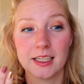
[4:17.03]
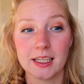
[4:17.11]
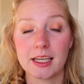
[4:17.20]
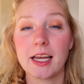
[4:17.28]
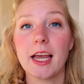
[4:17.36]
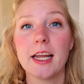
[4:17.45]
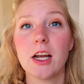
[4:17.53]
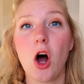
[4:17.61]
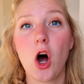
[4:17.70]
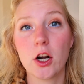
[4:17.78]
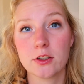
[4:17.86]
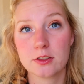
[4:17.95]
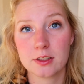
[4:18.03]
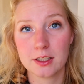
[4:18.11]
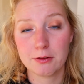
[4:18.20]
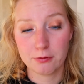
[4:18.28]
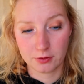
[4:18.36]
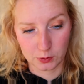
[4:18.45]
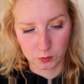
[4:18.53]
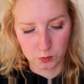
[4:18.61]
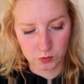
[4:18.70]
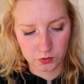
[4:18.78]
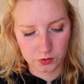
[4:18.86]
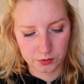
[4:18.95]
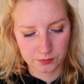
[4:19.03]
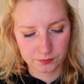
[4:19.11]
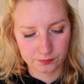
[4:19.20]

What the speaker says: Like, it honestly feels,